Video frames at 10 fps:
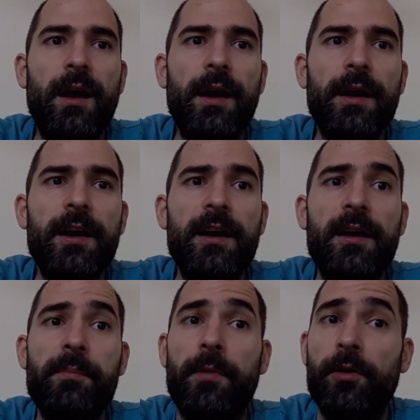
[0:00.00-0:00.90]

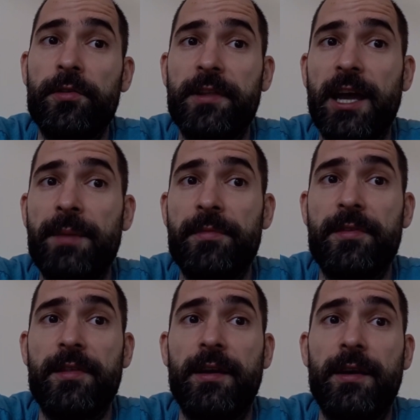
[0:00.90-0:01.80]
and most
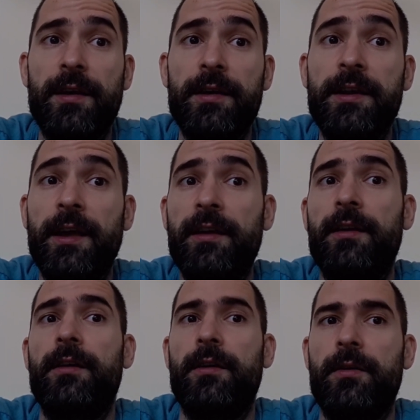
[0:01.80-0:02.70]
times it had
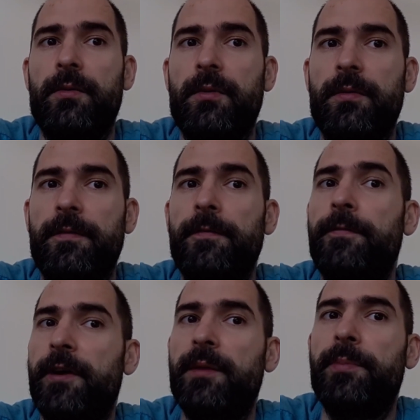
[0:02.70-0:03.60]
a
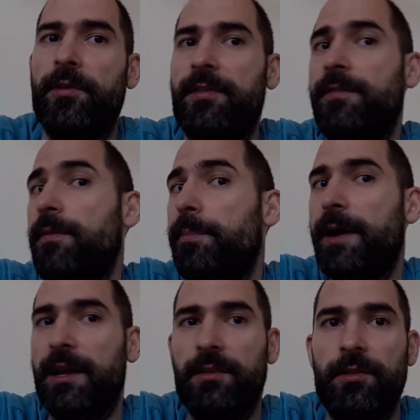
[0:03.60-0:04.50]
very positive
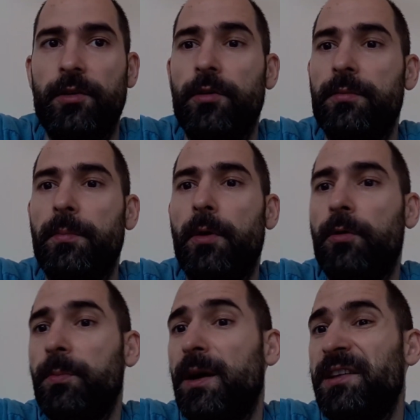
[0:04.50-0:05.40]
impact on
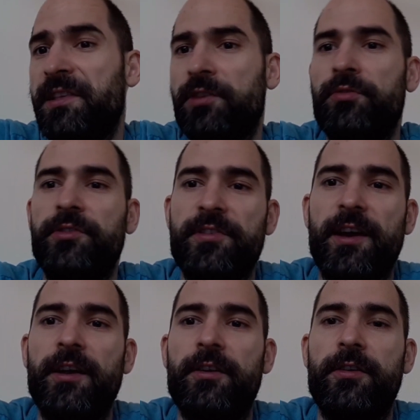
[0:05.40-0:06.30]
both my sexual
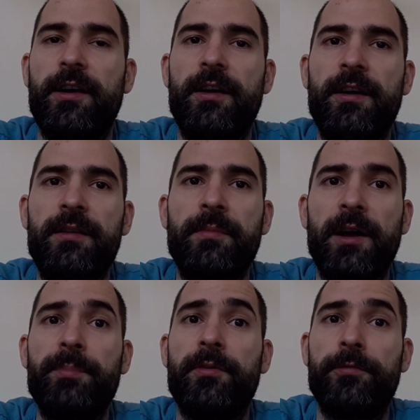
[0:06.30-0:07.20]
desire and
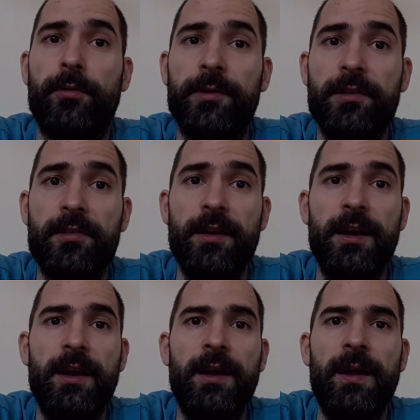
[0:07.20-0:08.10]
my performance.
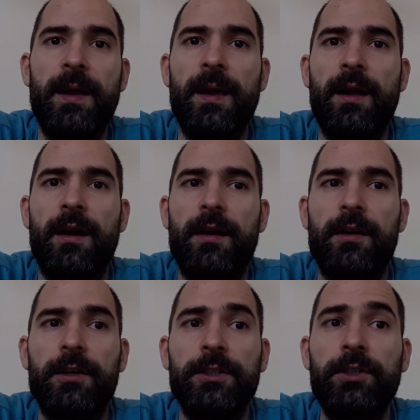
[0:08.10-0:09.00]

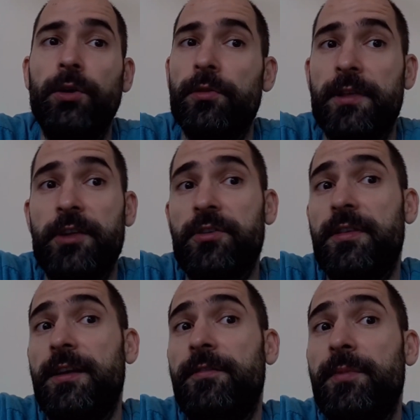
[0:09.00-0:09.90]
Those
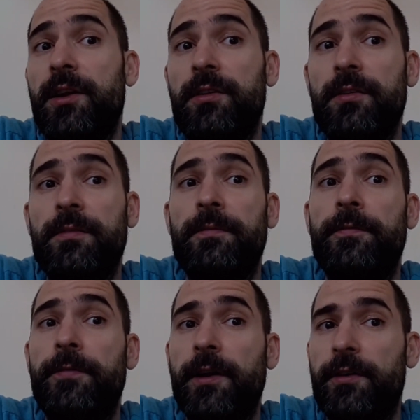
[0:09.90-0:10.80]
sessions have been
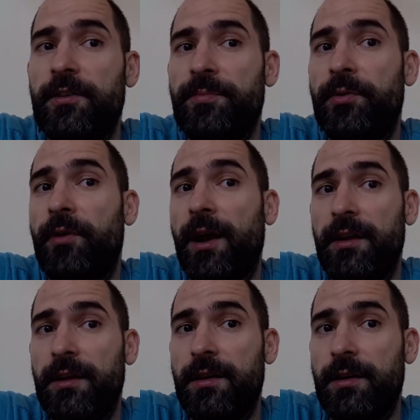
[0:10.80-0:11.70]
very
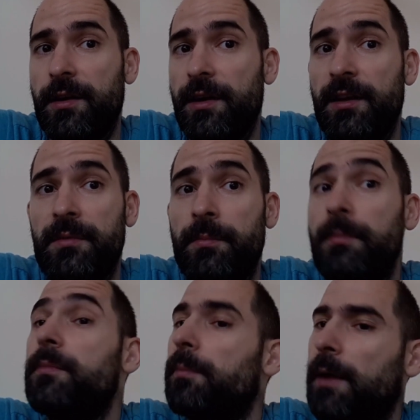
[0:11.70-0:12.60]
sporadic,
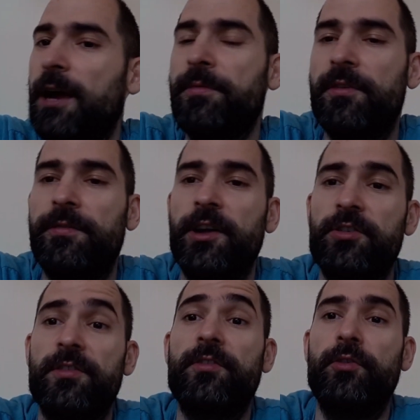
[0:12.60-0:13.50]
and my
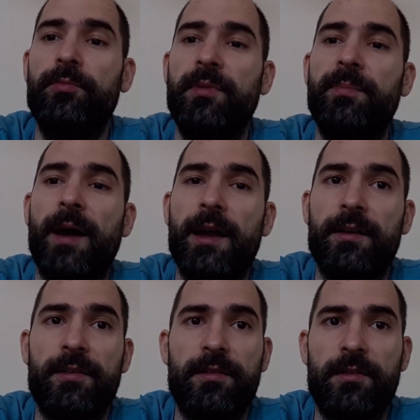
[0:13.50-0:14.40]
observations could be
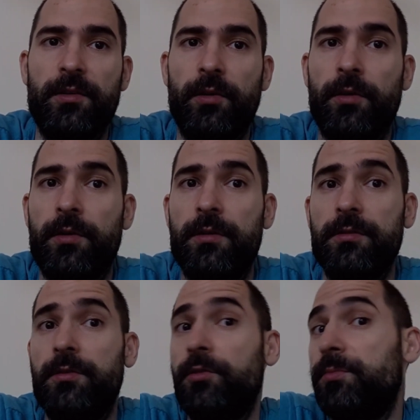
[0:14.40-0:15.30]
biased
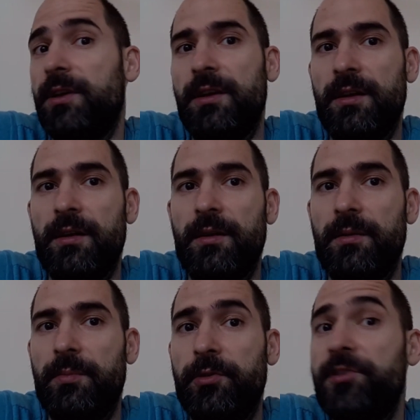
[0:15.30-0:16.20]
or could be
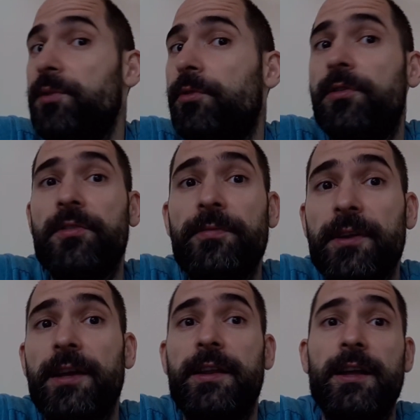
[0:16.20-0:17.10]
placebo or
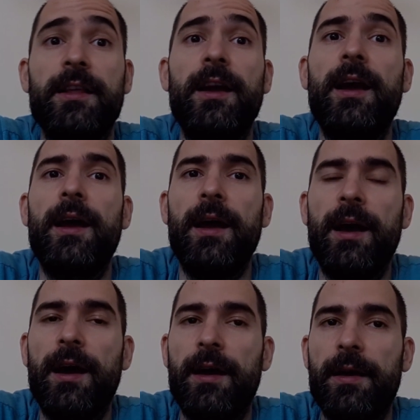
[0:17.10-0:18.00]
something like that.
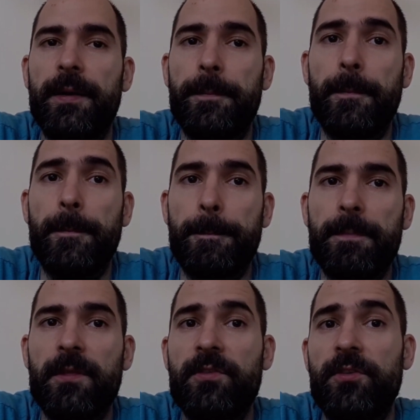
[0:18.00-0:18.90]

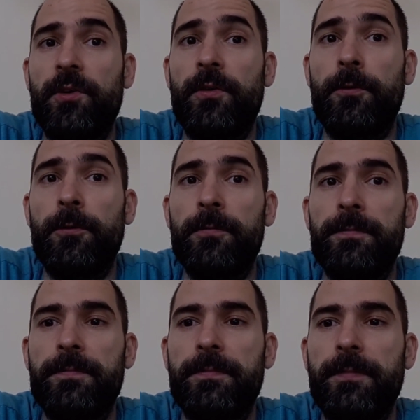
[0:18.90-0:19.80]
So
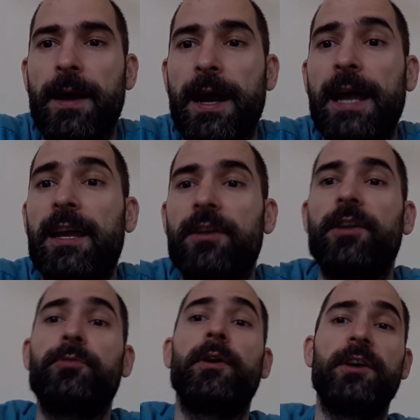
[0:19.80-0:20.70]
I
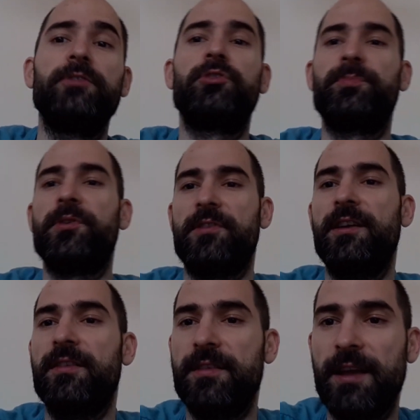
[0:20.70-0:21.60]
cannot
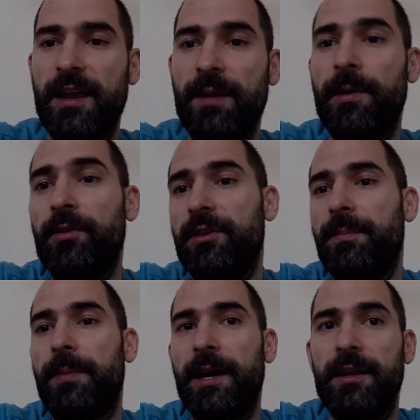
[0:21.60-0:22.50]
100% say about
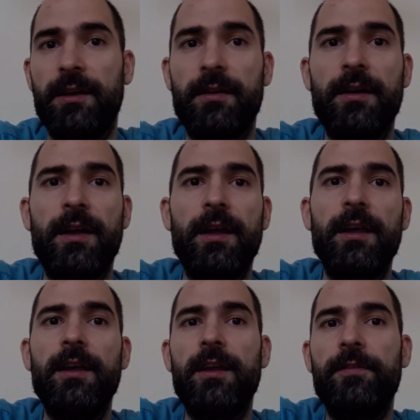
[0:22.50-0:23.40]
the PIDA.
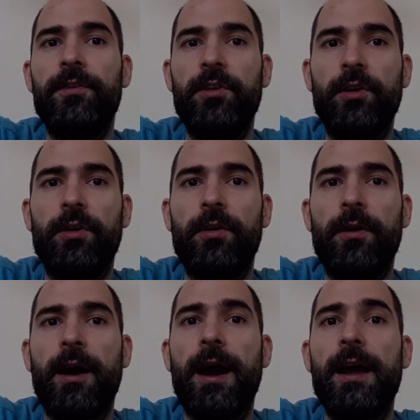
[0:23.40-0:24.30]
even
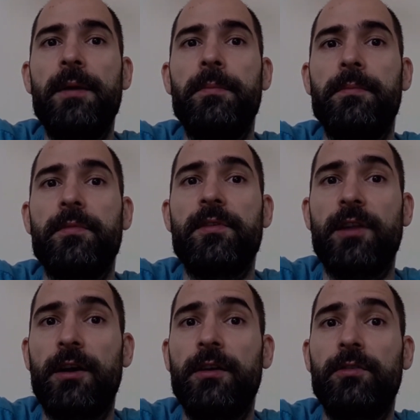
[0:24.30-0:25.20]
though I am
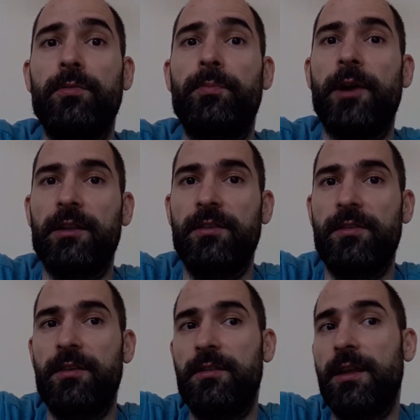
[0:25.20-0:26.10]
starting to
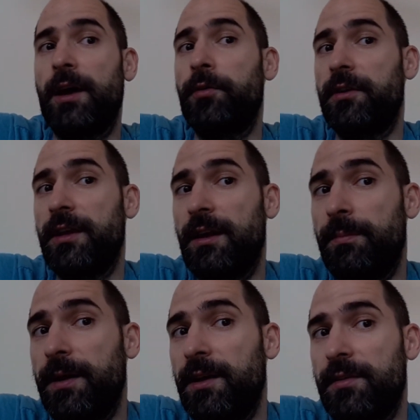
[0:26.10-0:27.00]
practice it now on a daily
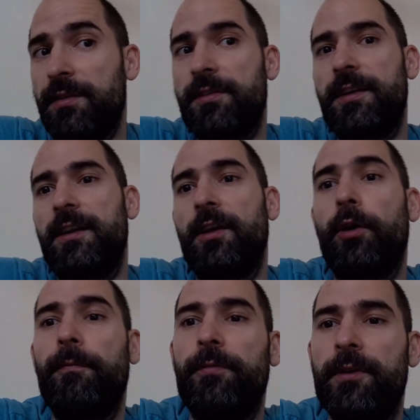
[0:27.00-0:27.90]
basis and
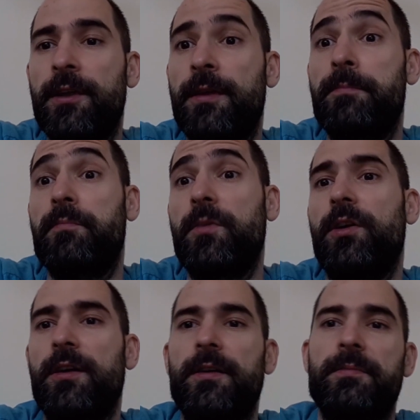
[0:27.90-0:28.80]
hopefully I'm
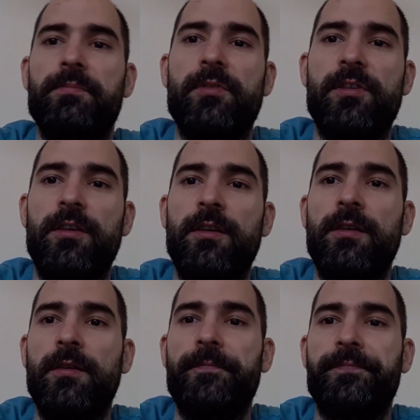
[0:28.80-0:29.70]
gonna
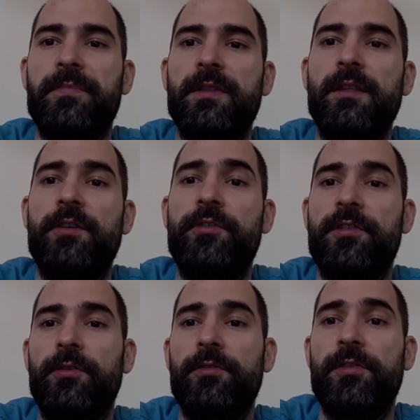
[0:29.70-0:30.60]
see the
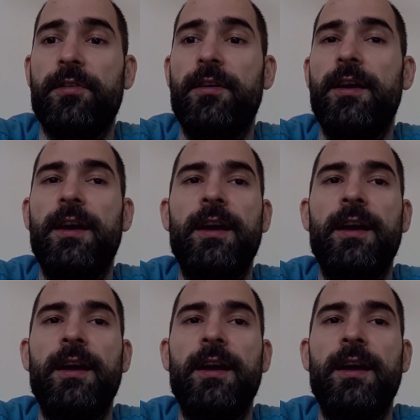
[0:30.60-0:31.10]
results.